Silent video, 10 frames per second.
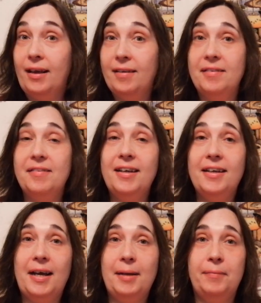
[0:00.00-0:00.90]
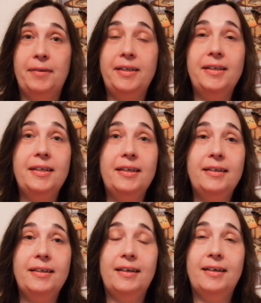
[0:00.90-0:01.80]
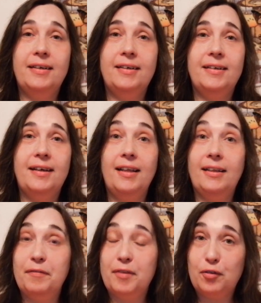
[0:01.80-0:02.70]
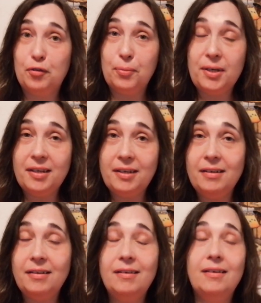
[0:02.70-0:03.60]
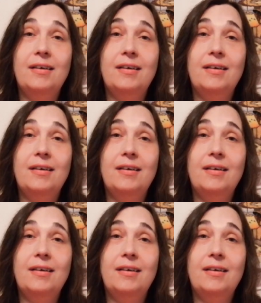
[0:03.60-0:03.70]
as I said, I'm Linda. Uh, I live in Sweden,